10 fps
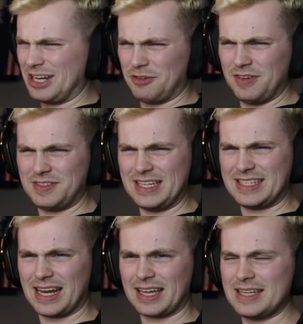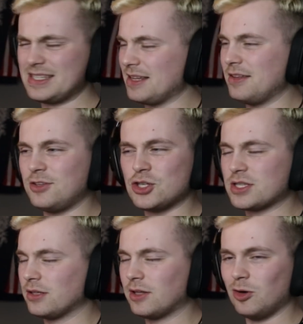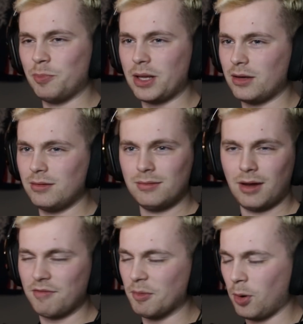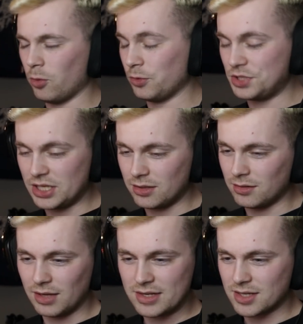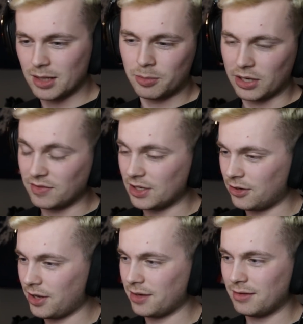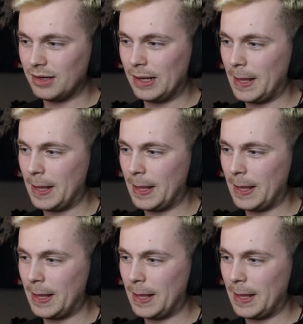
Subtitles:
10 or 15 seconds, just the little bit of the pole routine is gonna break the internet.